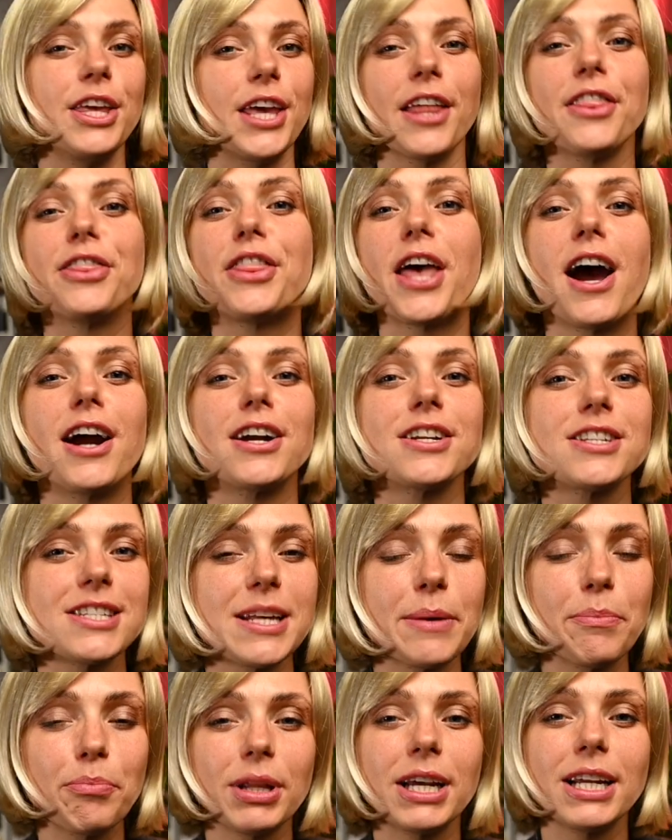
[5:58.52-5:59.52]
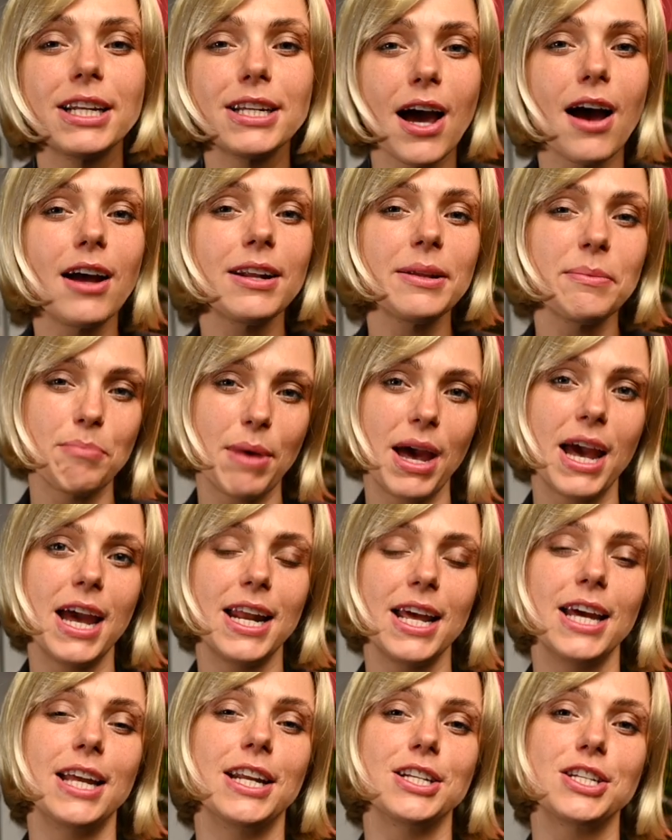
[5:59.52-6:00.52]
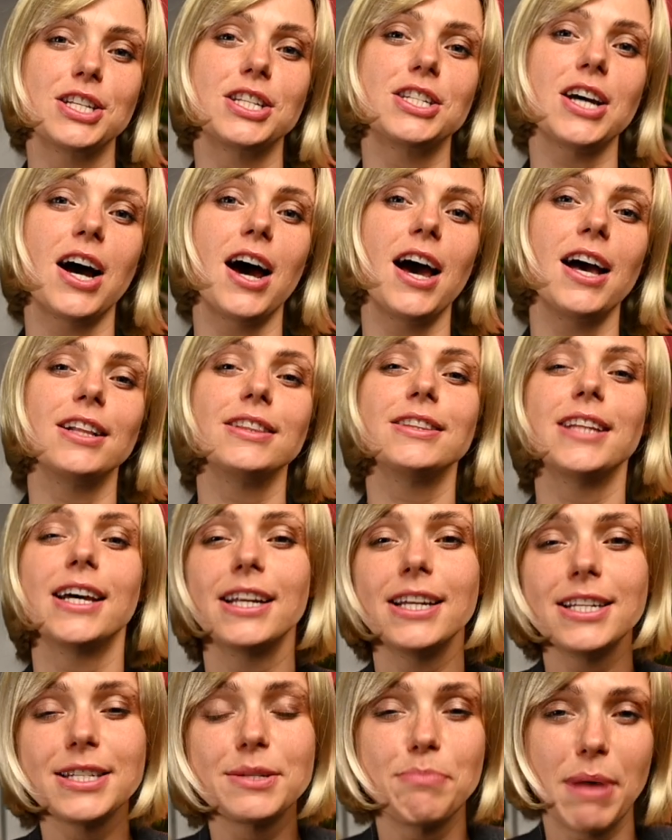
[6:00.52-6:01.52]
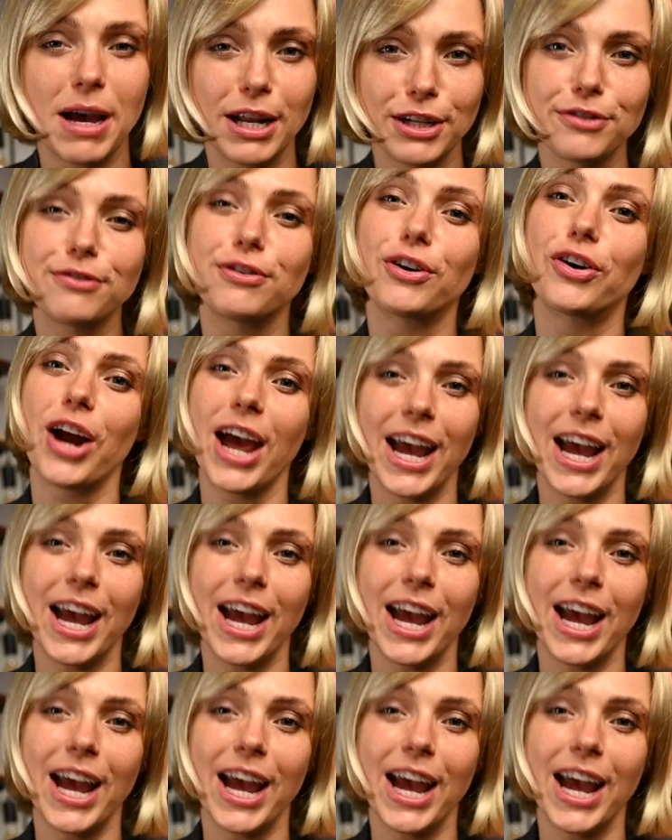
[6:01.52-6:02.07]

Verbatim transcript: Yet they are simply not made in a style that is meant for